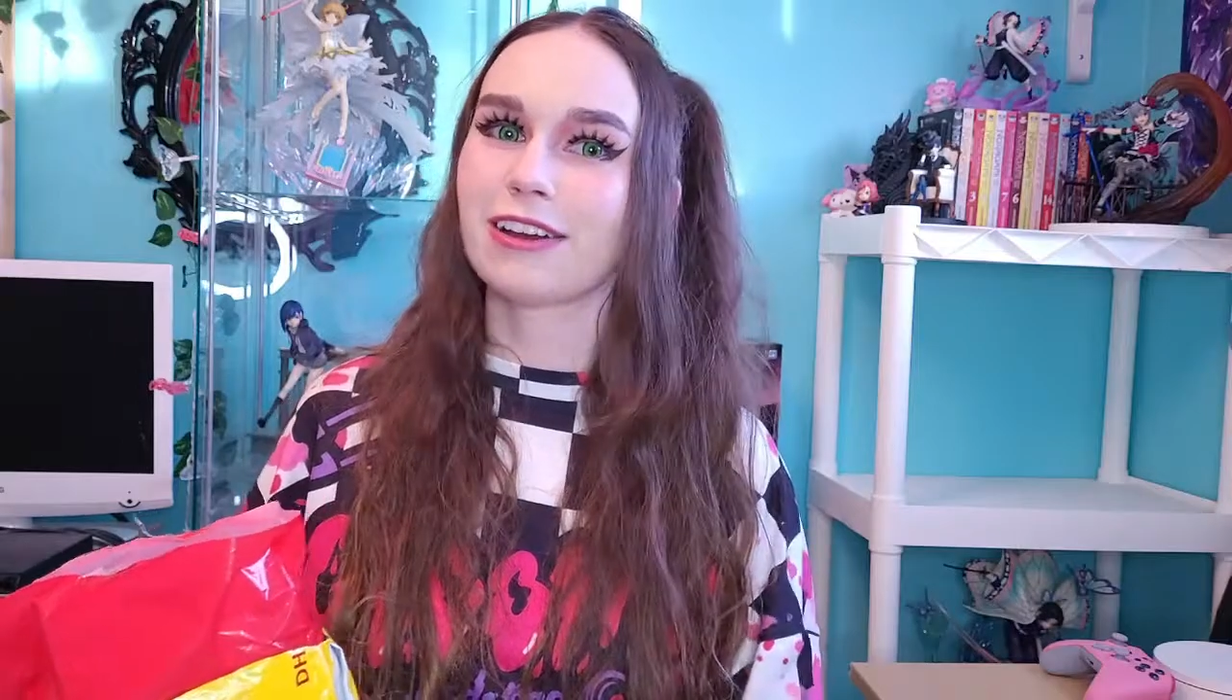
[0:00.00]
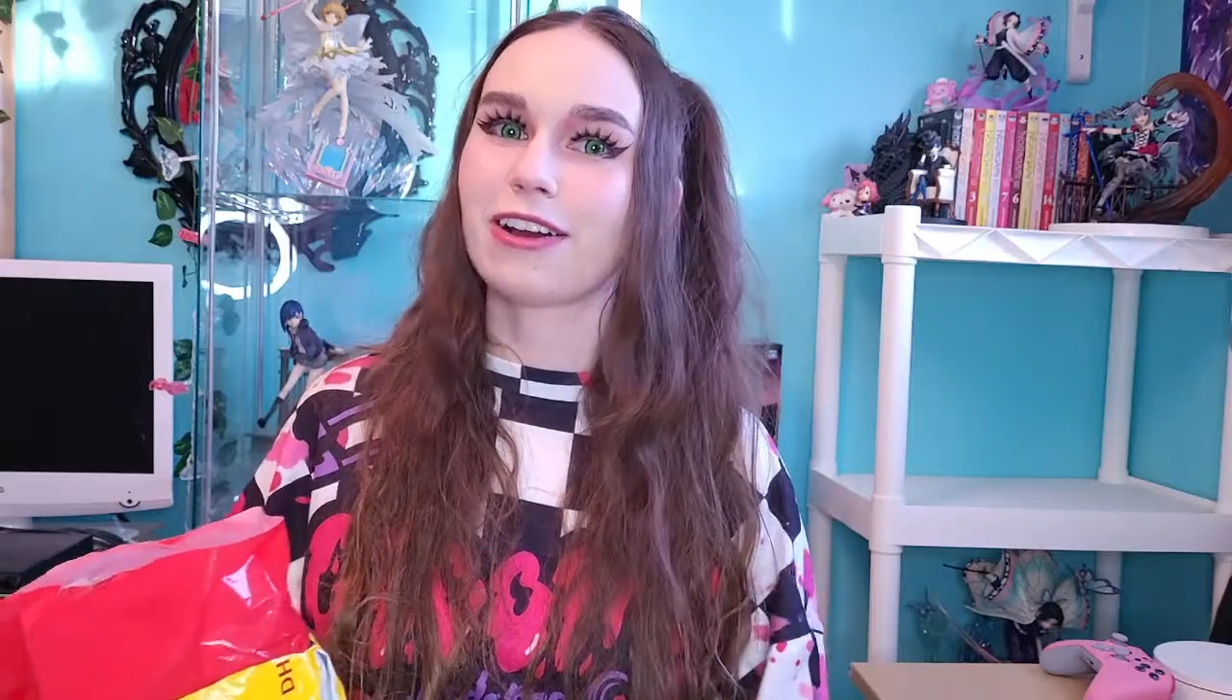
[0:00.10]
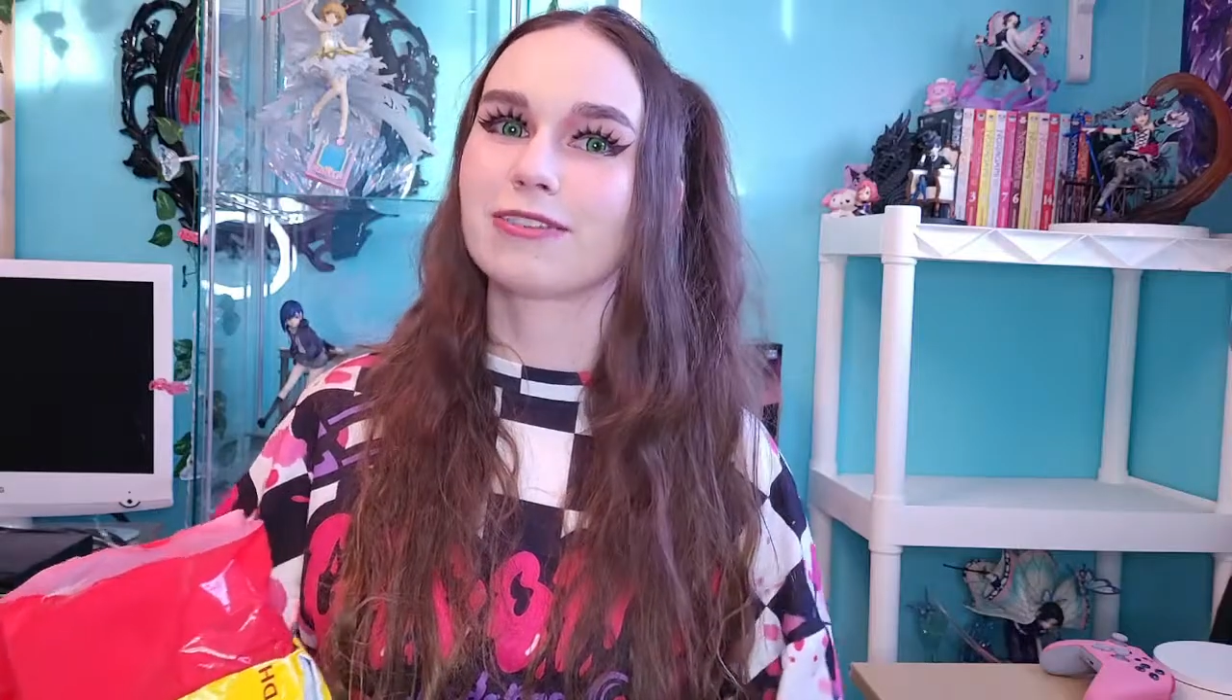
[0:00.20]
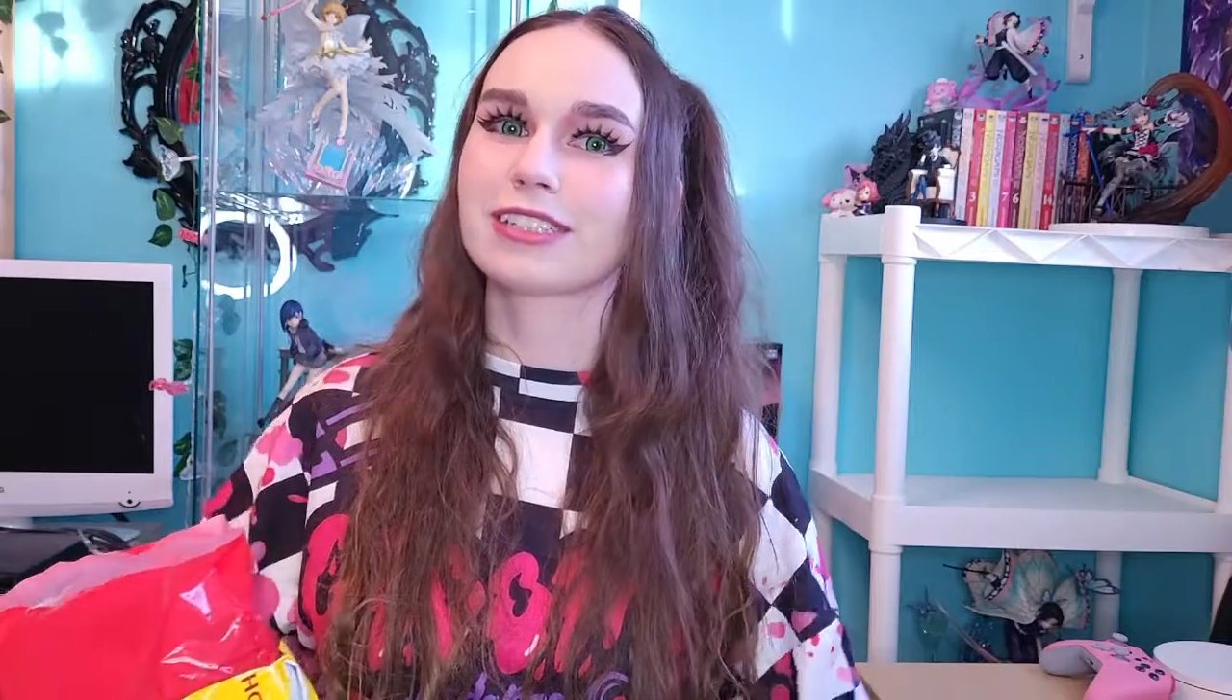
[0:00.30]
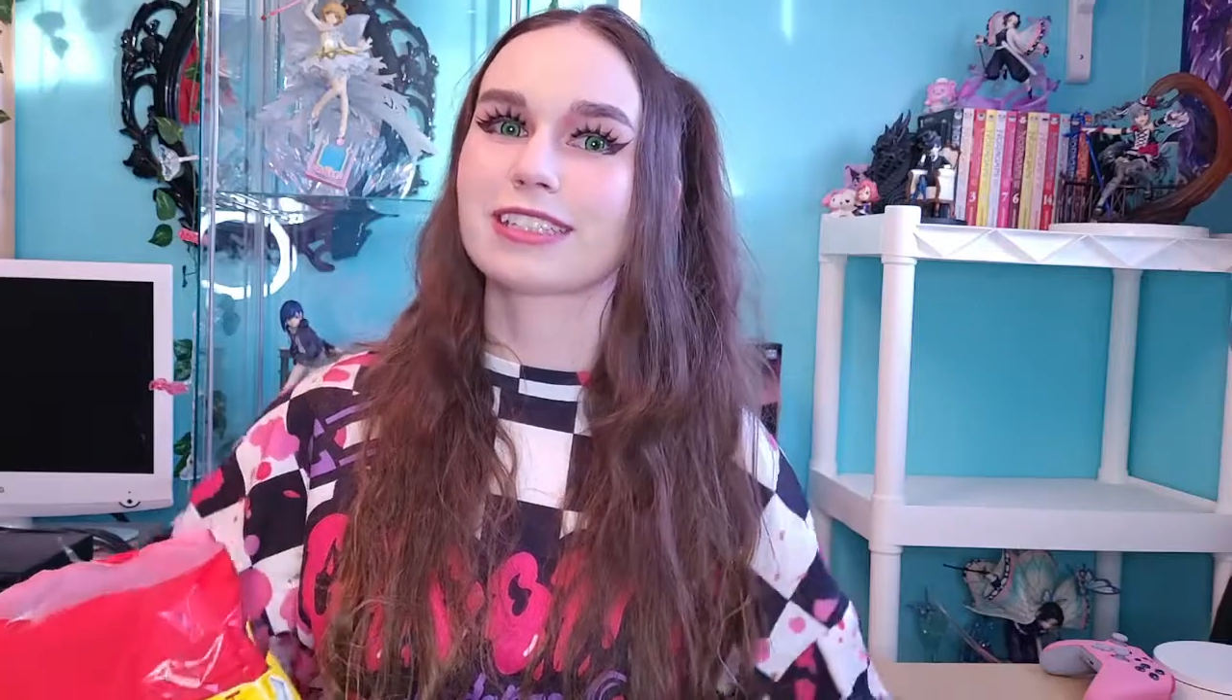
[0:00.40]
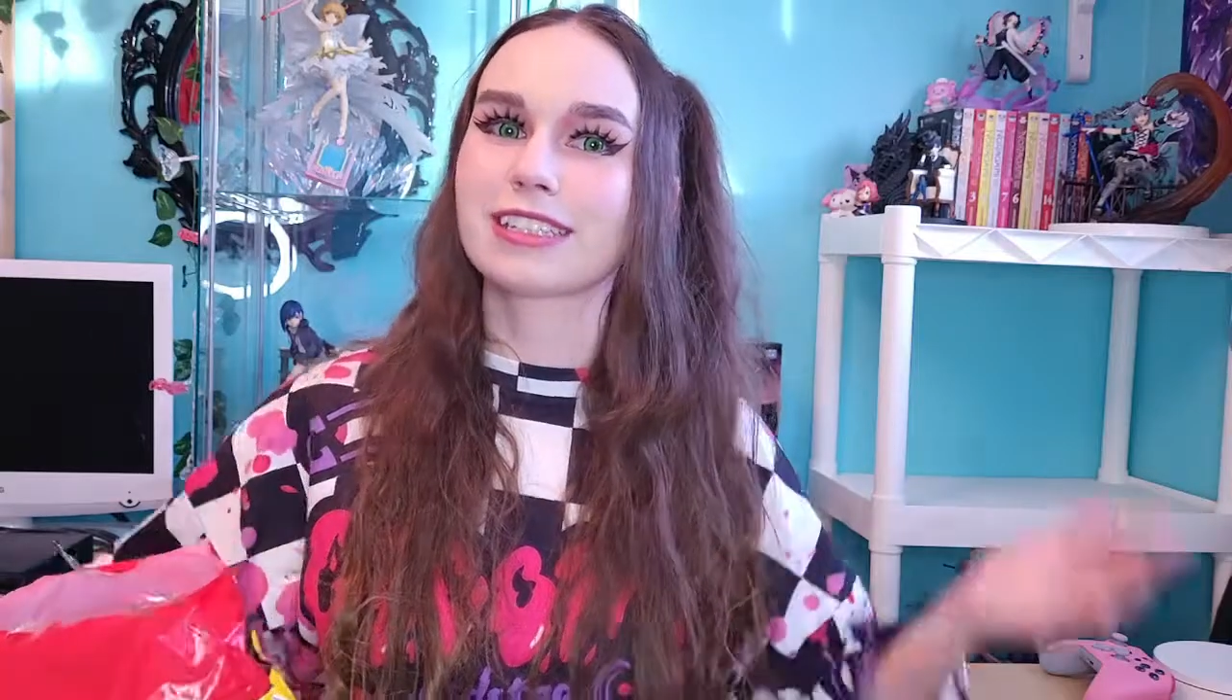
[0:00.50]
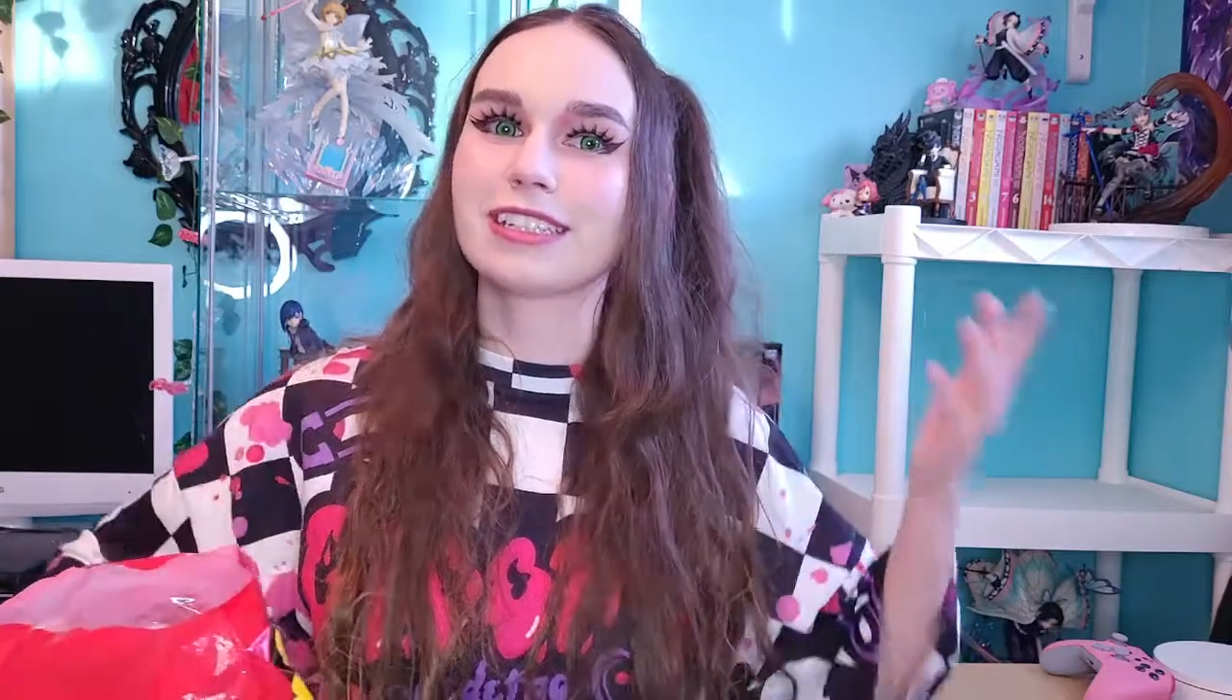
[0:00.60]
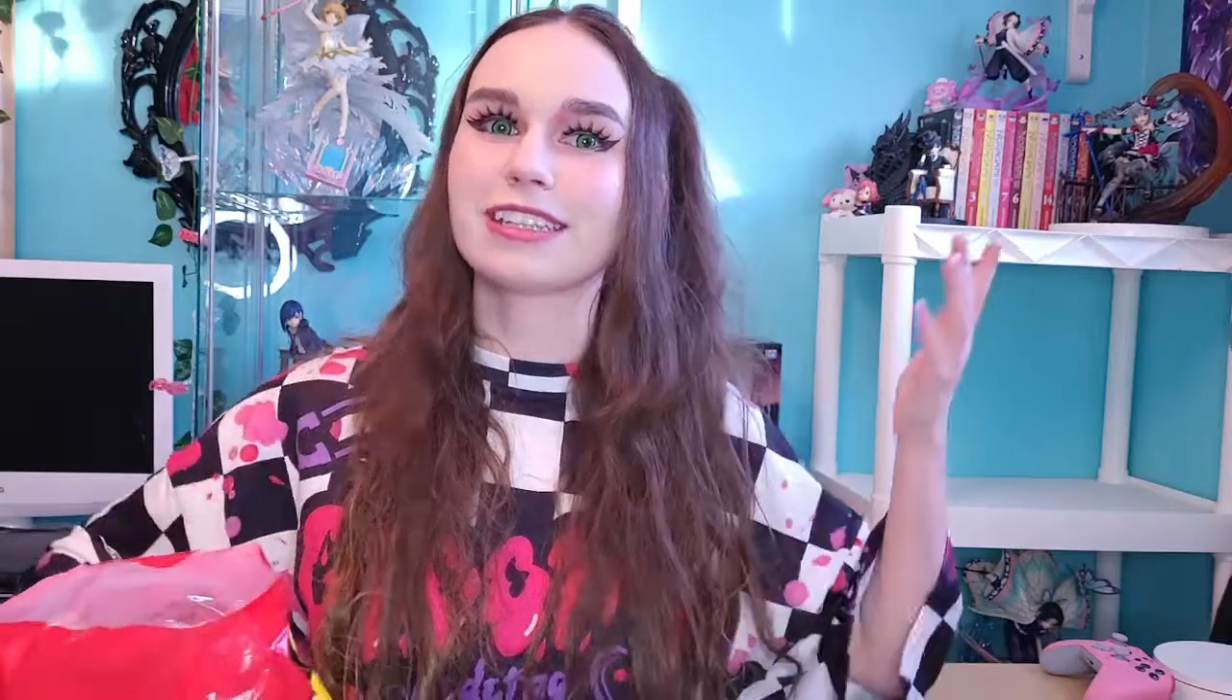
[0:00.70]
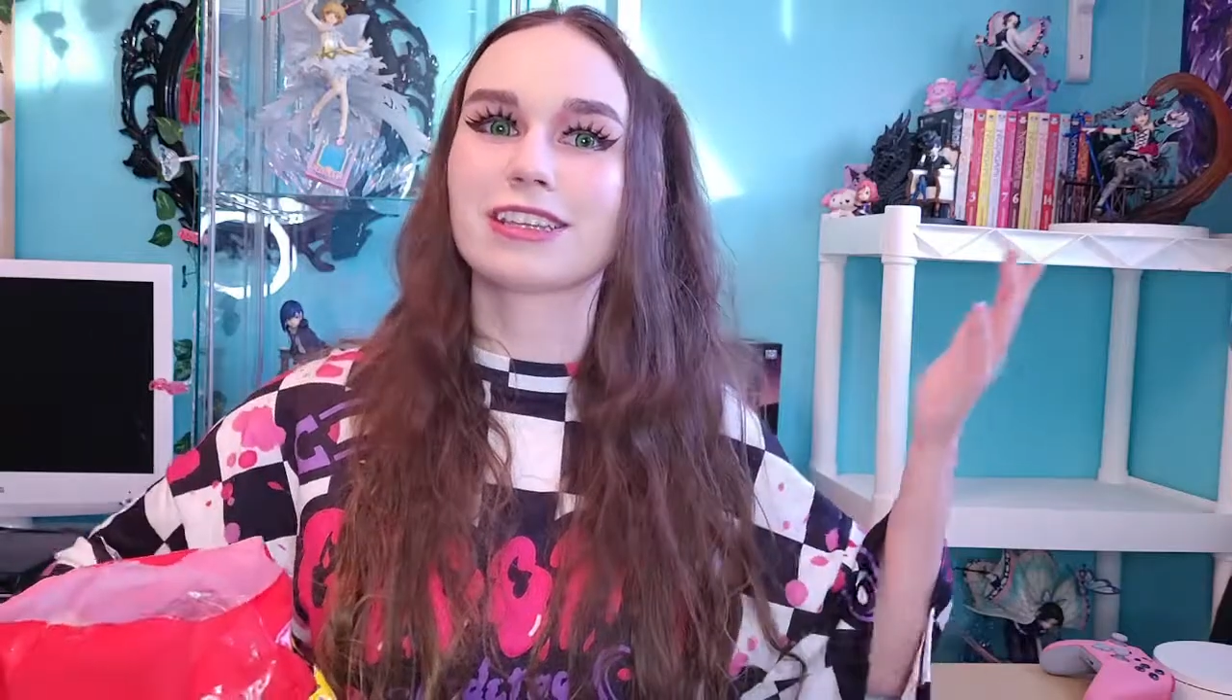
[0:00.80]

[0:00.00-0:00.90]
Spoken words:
Obviously